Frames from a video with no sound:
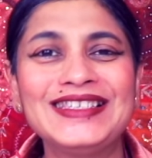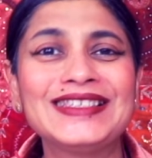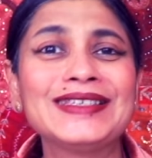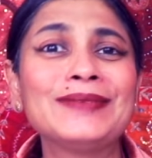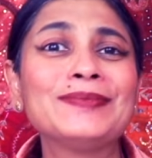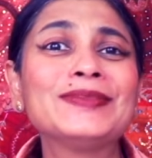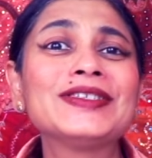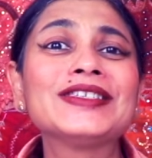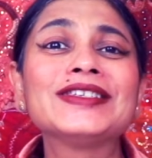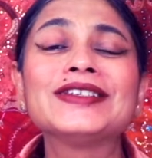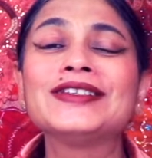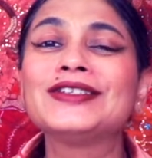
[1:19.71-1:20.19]

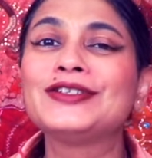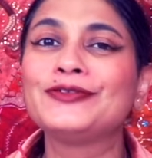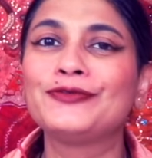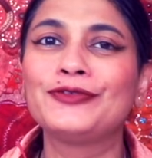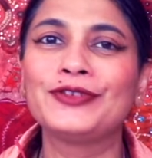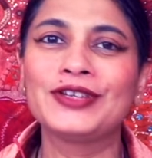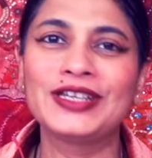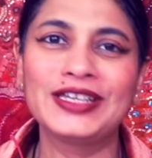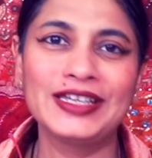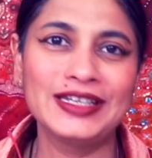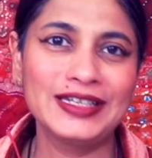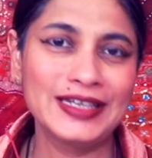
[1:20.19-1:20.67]
Some
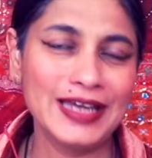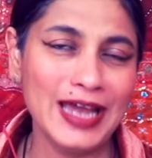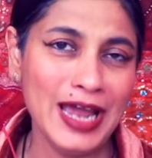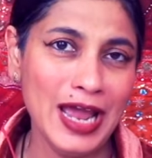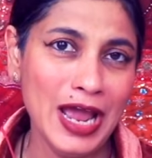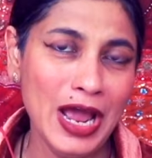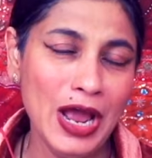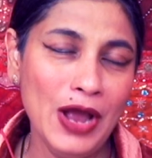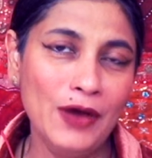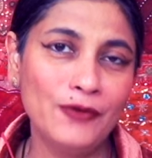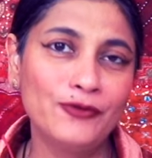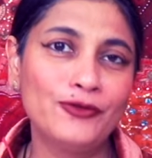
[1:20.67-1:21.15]
certificate
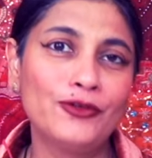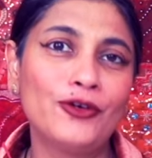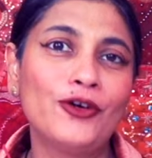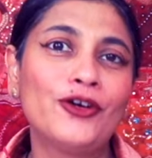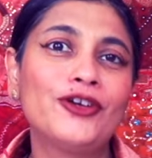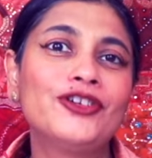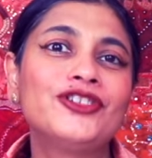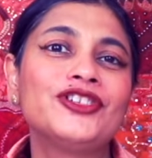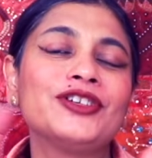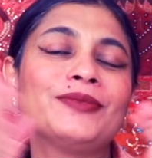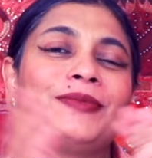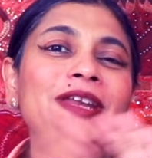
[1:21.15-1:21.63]

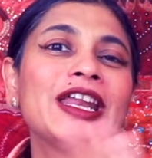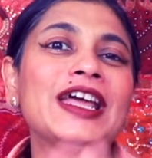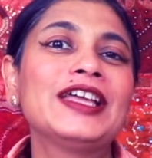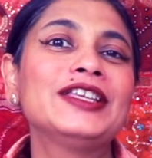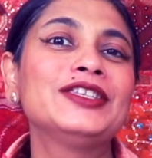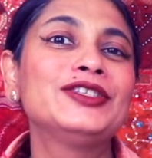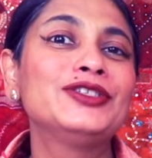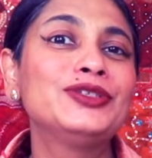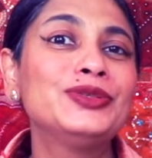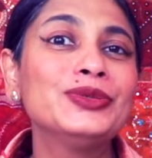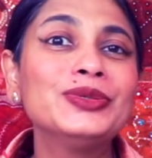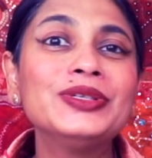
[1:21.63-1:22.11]
for Gemini
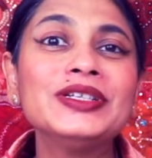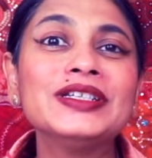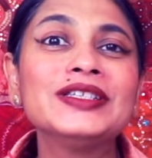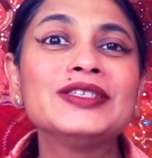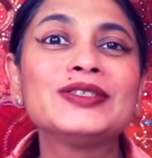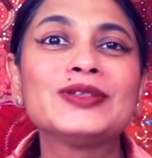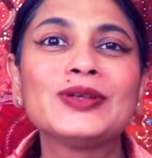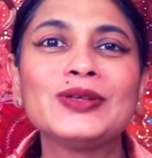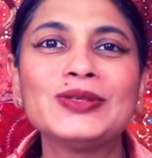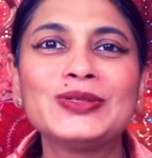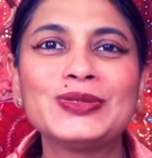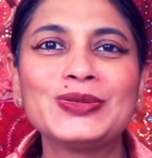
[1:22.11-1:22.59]

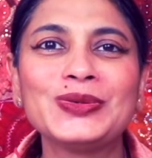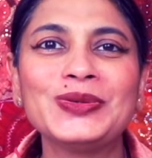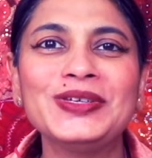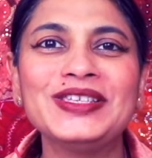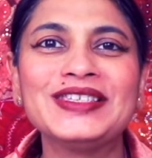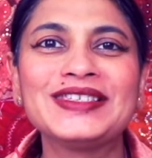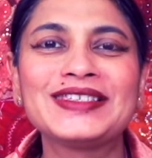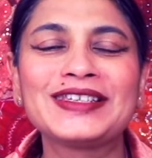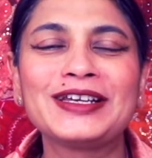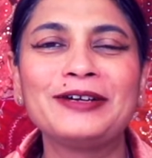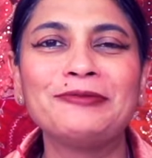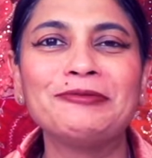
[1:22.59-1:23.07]
students also
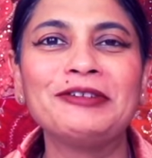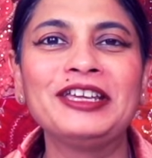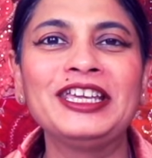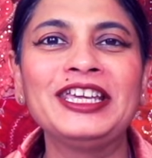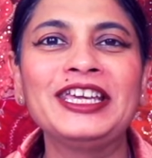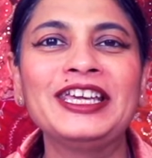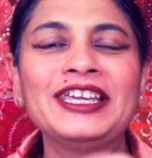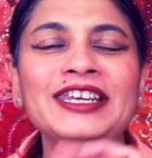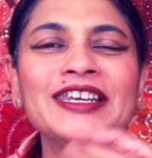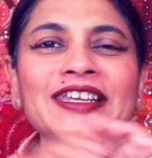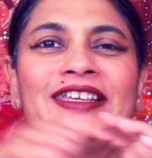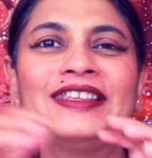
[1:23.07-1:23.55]
is coming
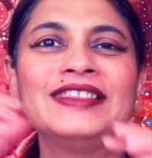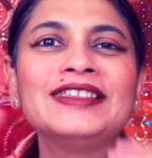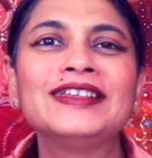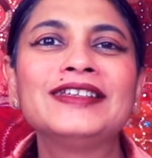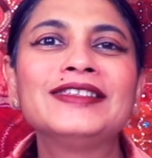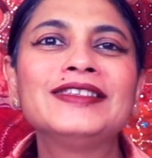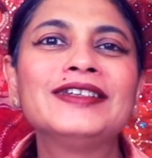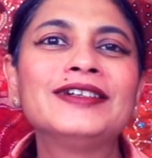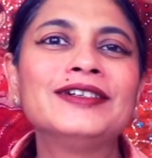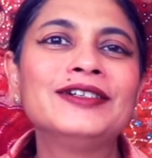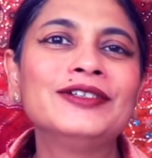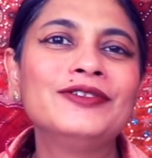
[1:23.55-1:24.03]
in
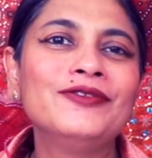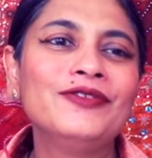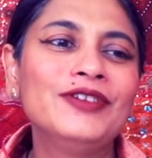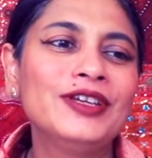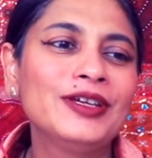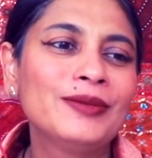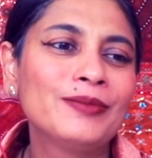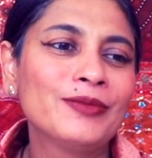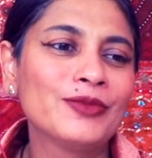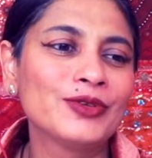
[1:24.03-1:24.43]
the third week.